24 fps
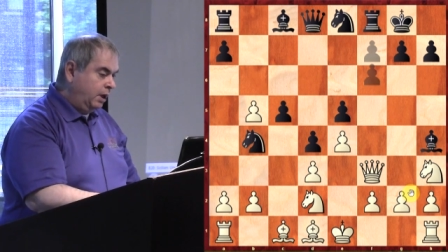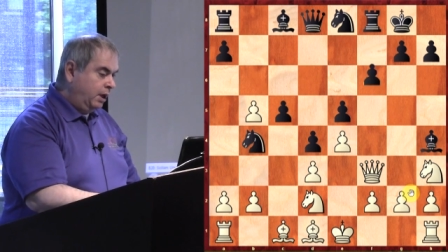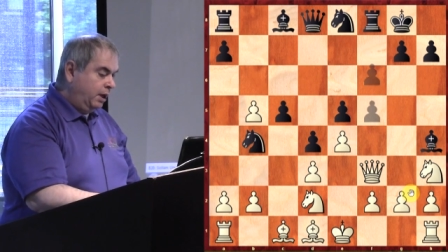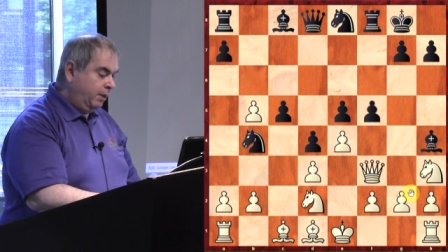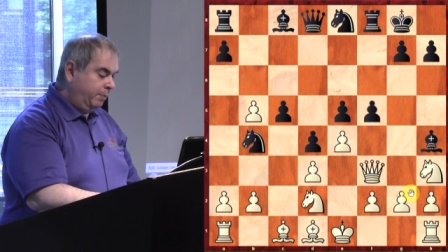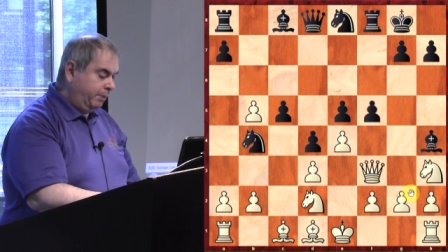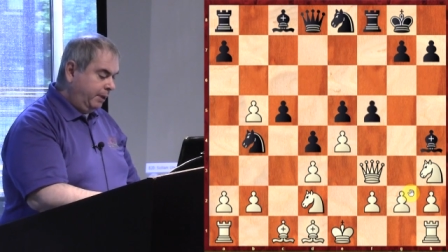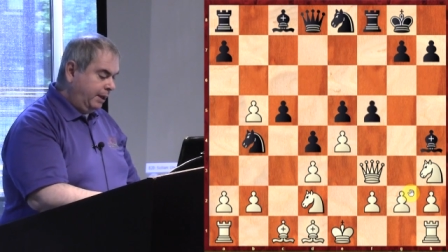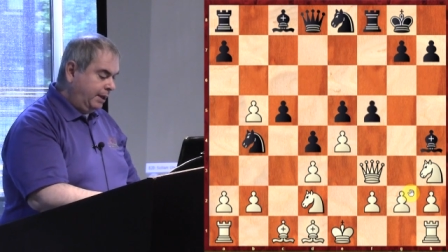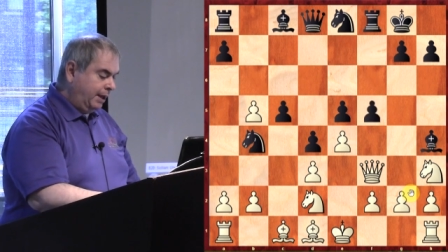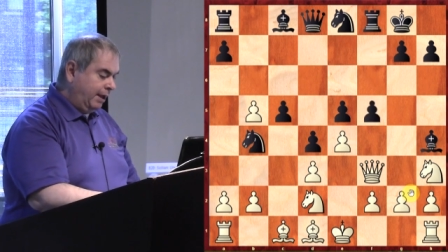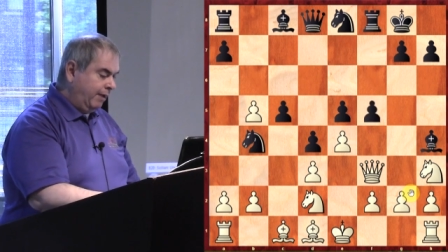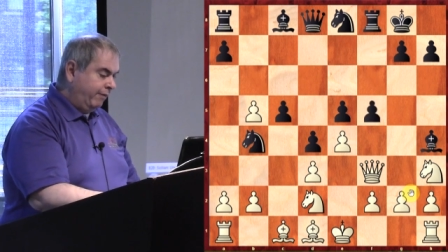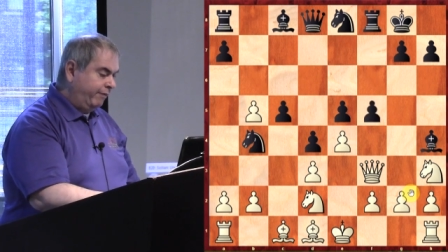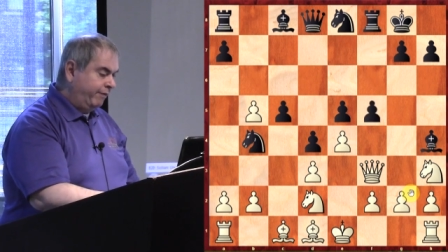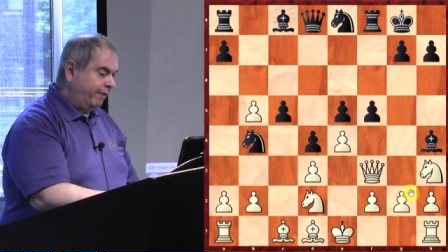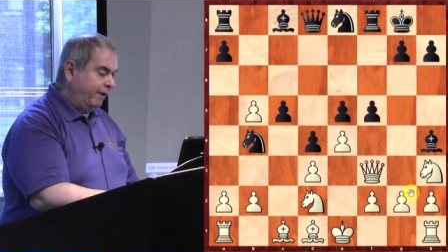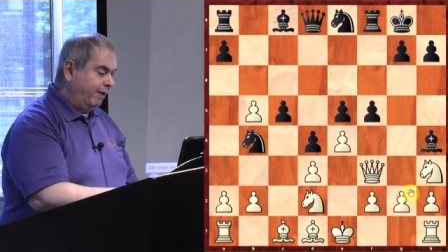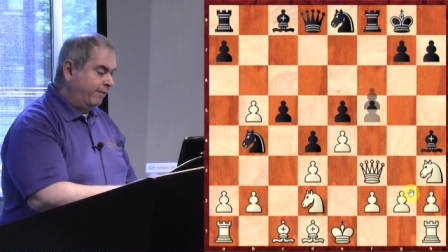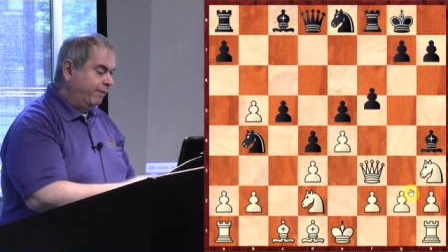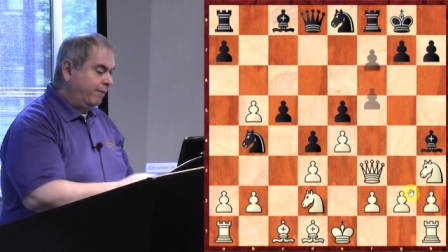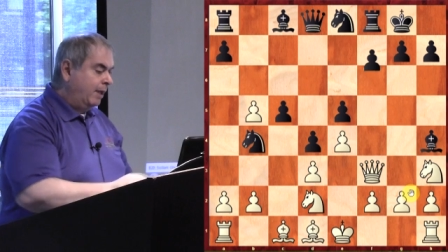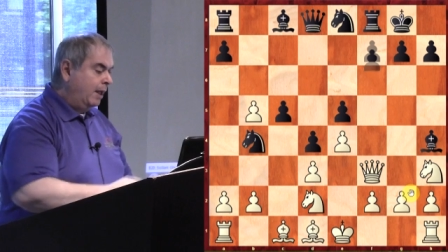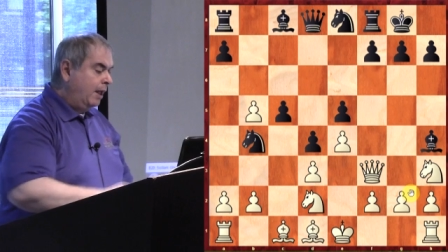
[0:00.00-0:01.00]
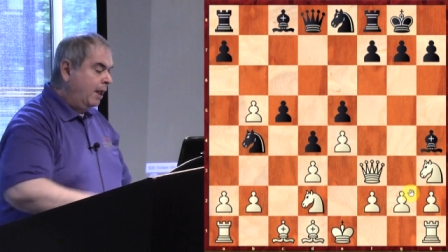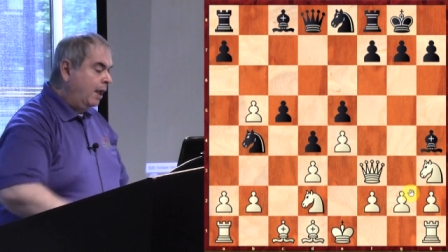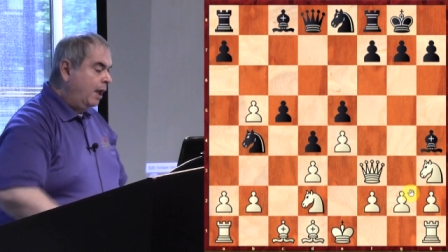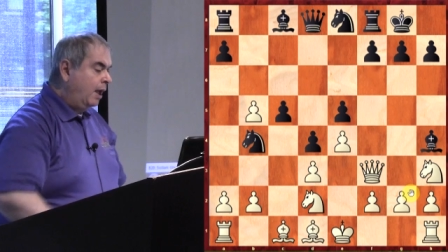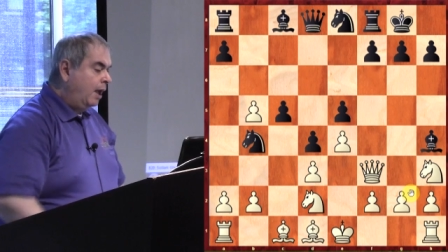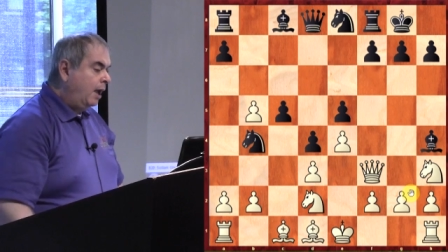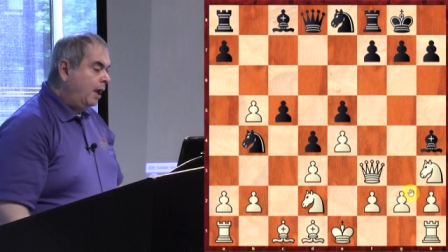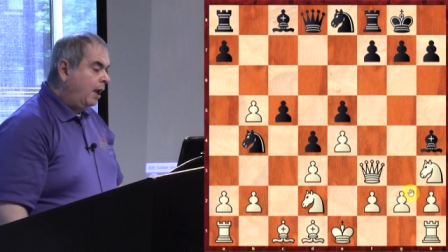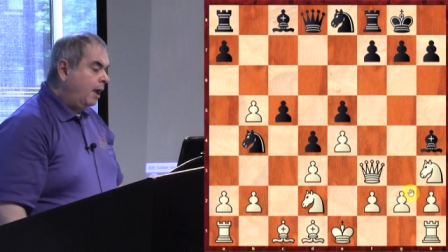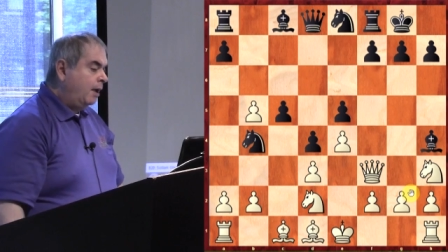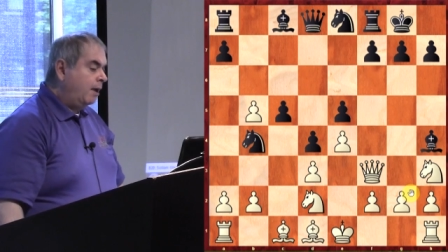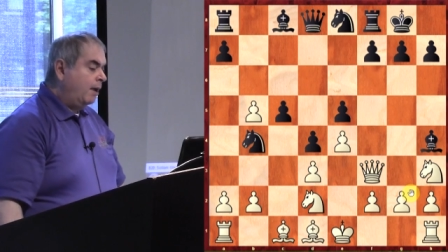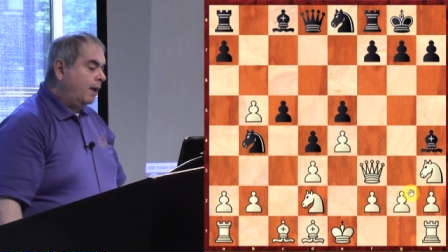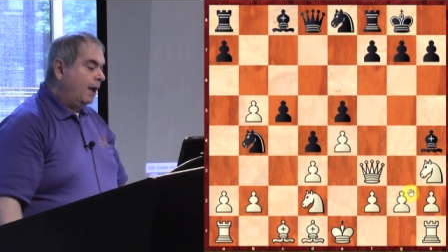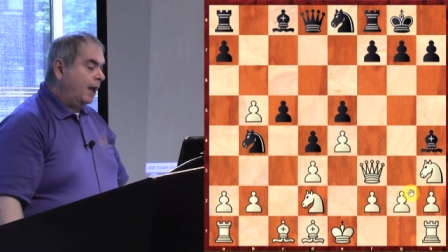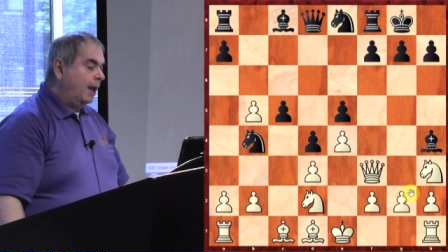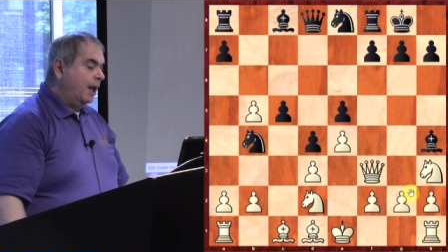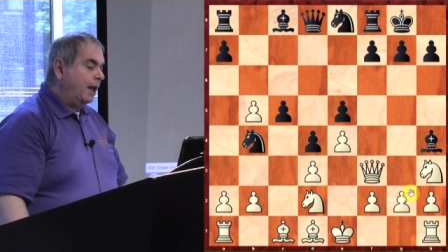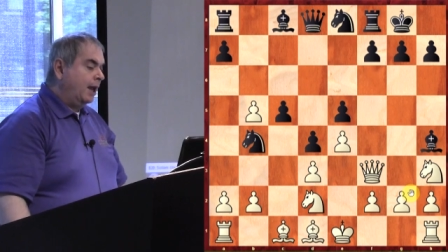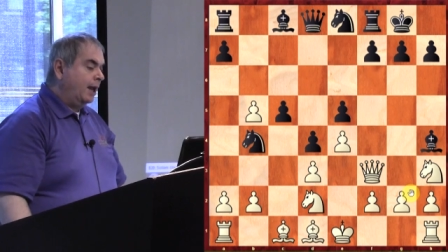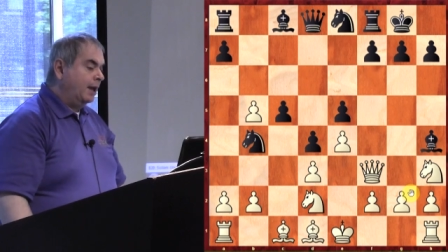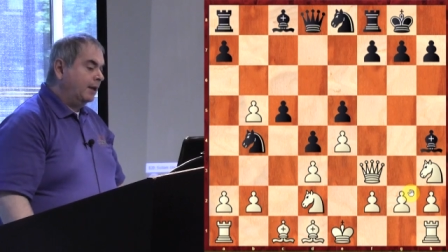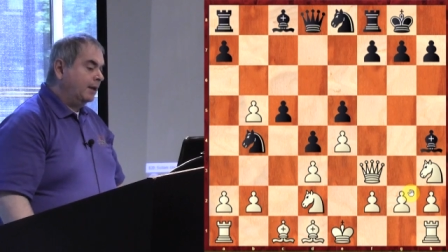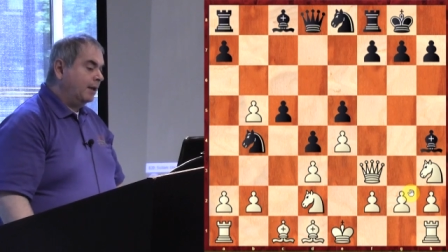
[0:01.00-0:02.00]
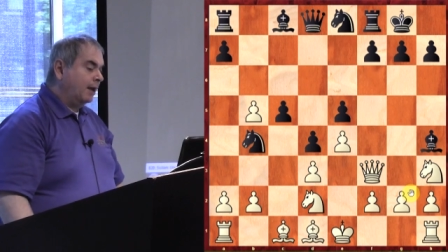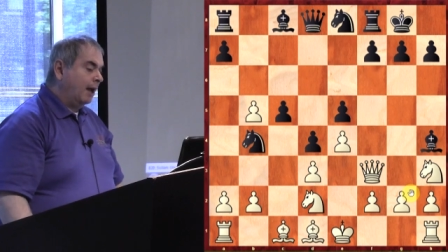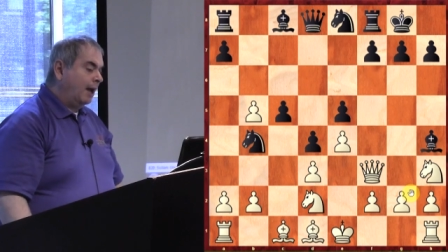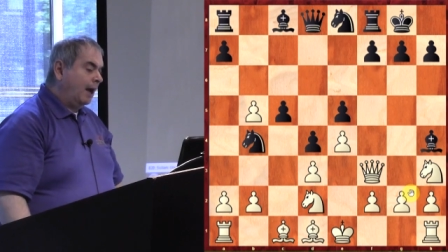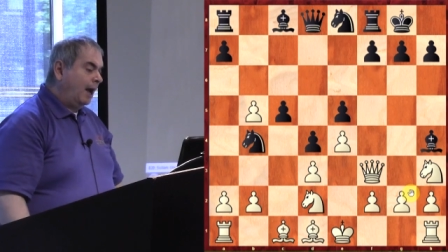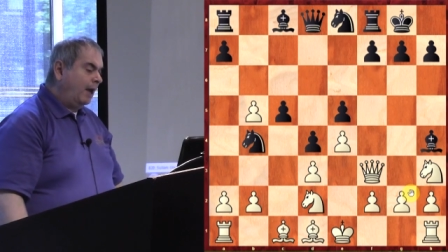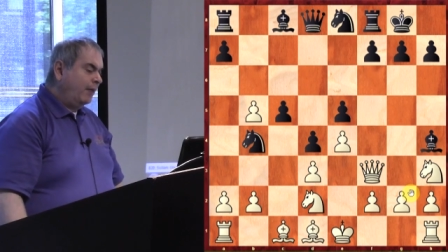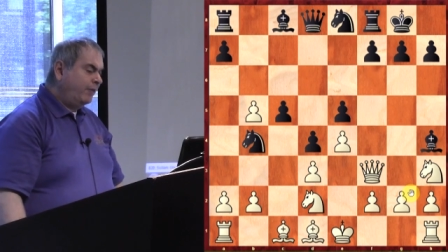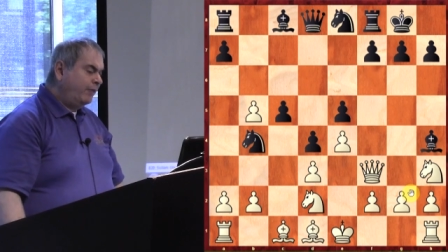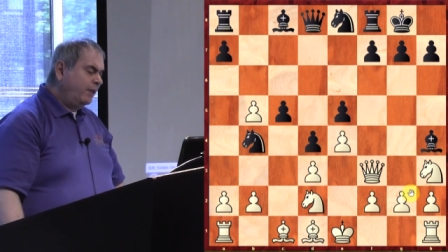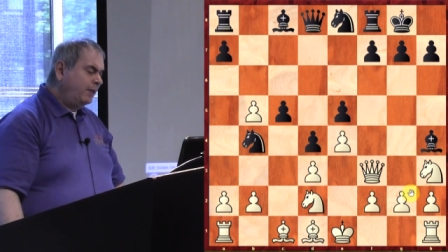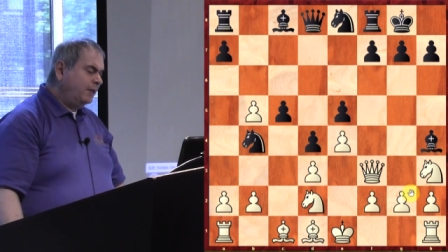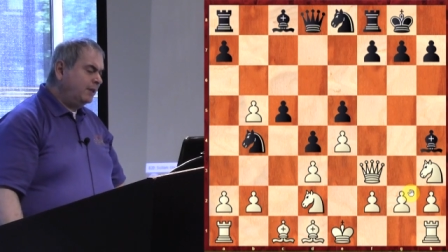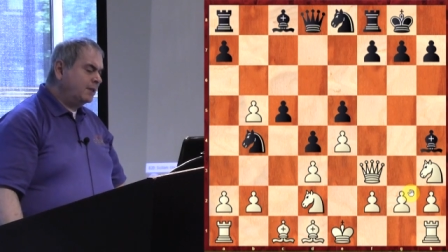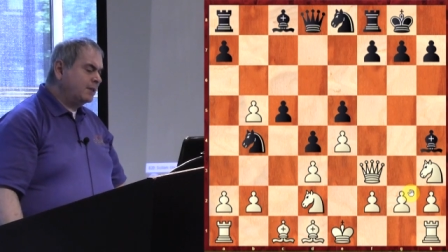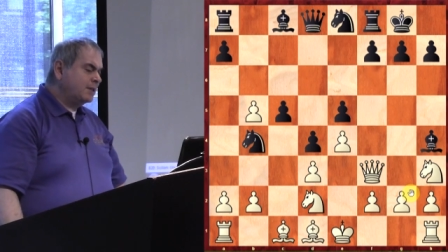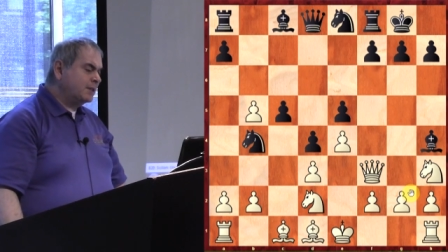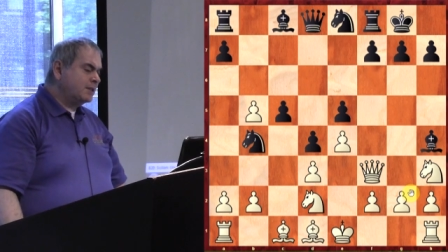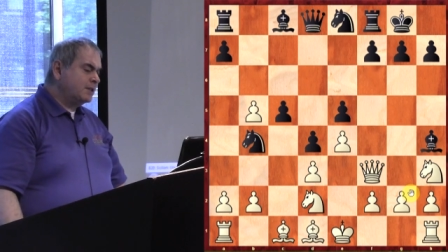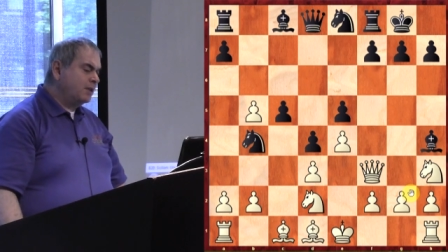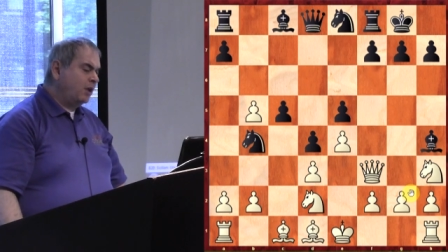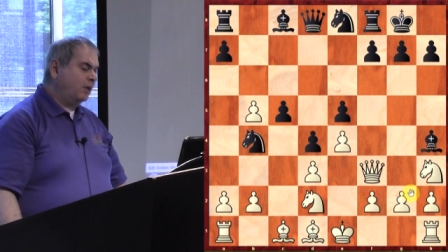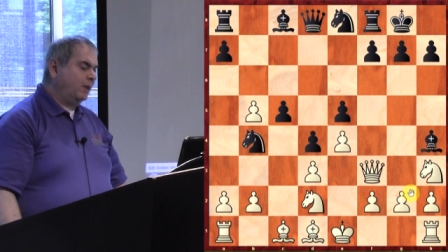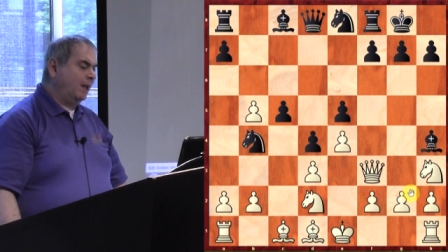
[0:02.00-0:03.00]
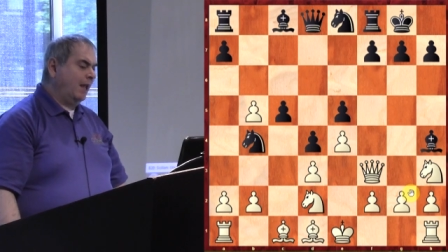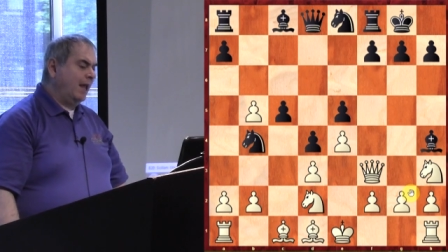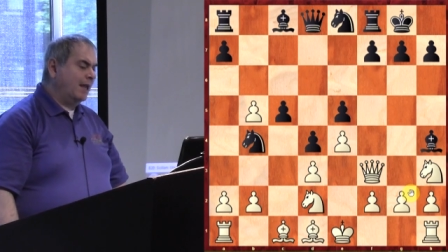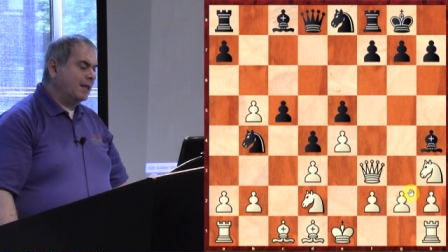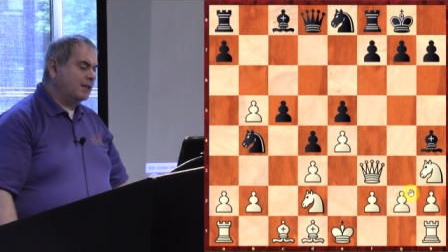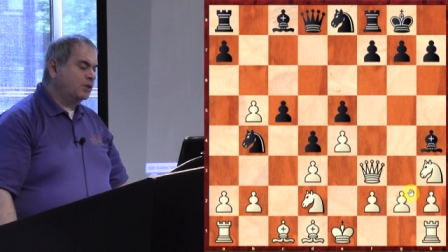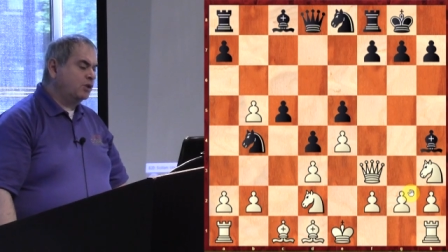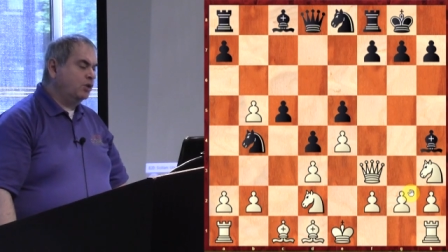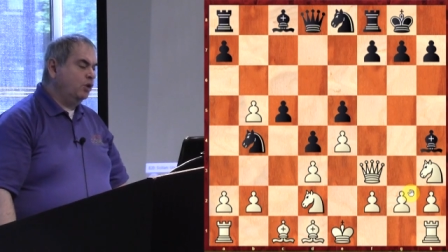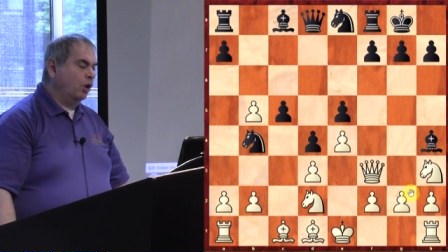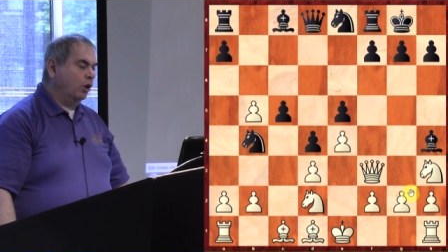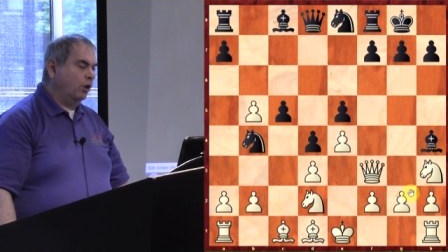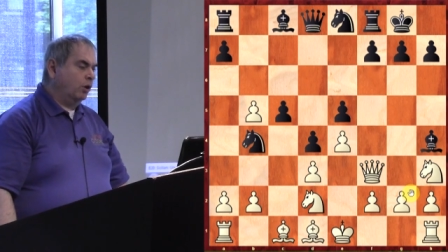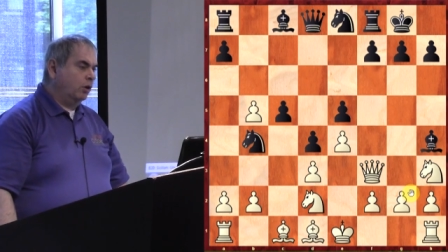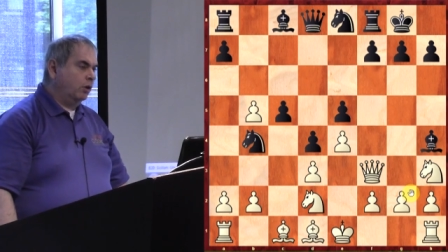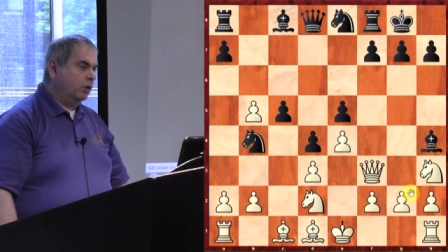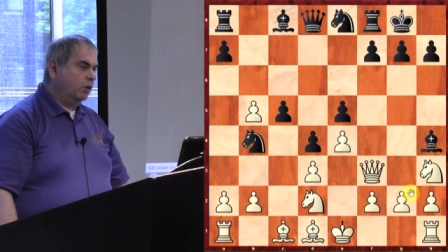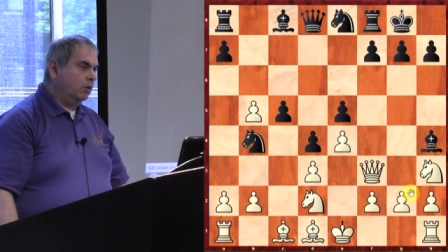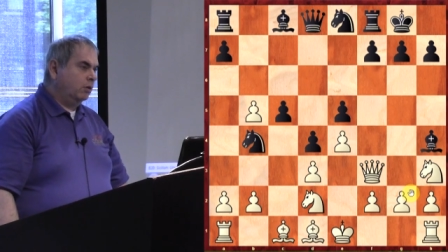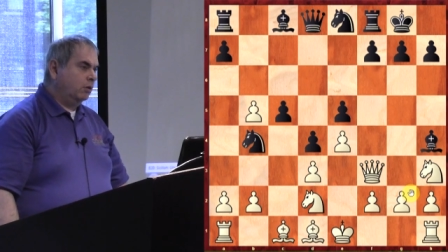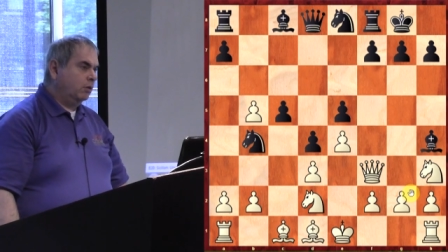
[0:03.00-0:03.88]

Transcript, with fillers: He played f5. And I think this is not as good.